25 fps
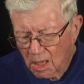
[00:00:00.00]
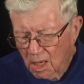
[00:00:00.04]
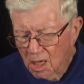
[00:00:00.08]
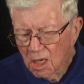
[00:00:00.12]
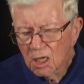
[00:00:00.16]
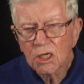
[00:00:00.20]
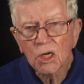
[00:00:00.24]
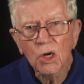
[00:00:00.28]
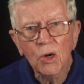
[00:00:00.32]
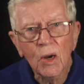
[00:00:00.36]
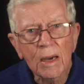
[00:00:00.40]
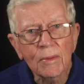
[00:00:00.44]

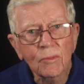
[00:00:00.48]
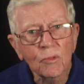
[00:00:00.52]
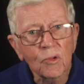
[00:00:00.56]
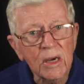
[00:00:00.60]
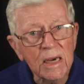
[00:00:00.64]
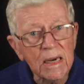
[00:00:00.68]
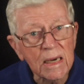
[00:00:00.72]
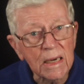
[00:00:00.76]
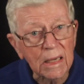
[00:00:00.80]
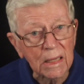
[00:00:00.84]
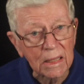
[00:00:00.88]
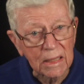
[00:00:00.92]
So I'm
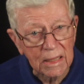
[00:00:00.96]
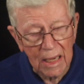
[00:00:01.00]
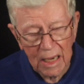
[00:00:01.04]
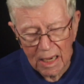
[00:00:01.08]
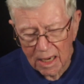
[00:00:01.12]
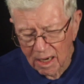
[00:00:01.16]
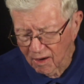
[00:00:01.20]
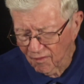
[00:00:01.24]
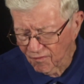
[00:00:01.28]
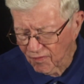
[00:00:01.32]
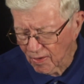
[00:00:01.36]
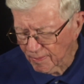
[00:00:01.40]
reading
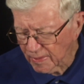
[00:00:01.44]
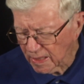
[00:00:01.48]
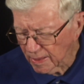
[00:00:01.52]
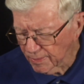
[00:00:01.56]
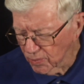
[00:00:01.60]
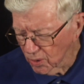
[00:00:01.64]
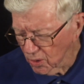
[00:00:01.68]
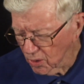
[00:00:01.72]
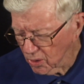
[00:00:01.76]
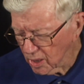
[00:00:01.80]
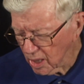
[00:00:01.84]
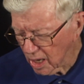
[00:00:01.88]
now from the
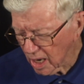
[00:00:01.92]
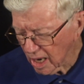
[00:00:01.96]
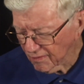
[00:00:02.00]
book